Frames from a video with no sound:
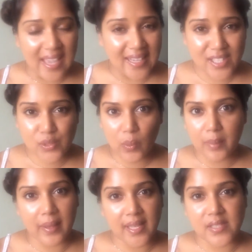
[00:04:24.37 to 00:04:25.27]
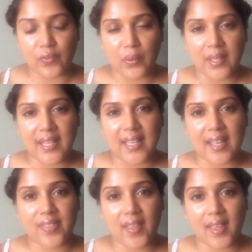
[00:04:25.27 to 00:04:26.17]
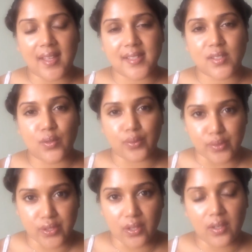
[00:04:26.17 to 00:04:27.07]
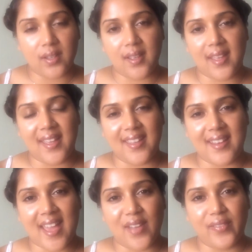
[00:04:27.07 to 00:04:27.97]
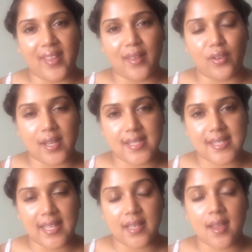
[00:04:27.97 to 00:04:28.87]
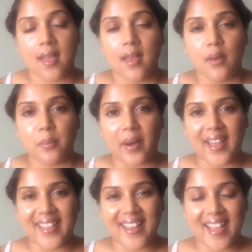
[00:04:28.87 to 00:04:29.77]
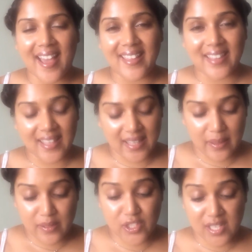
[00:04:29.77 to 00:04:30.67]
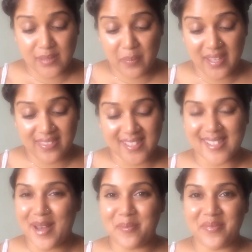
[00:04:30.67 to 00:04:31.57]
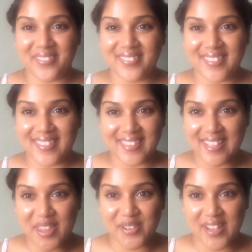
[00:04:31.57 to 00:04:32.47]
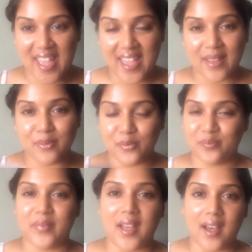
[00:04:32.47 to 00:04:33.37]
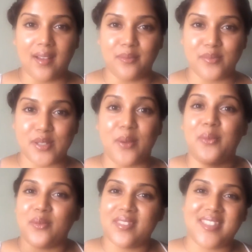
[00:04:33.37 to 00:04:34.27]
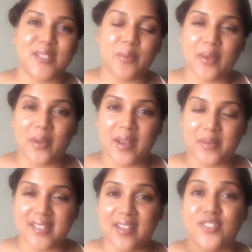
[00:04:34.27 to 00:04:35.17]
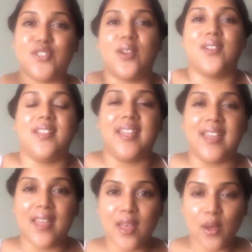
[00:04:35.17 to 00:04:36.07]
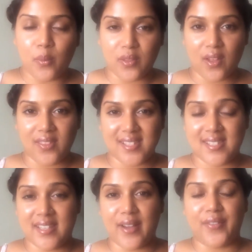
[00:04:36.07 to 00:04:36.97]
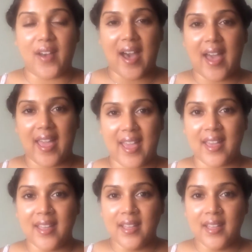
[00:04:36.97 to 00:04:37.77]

And I swear by exfoliating. I think it's crucial in having great skin. But I just picked this up the other day. So this week, when I was kind of struggling with all this stuff, I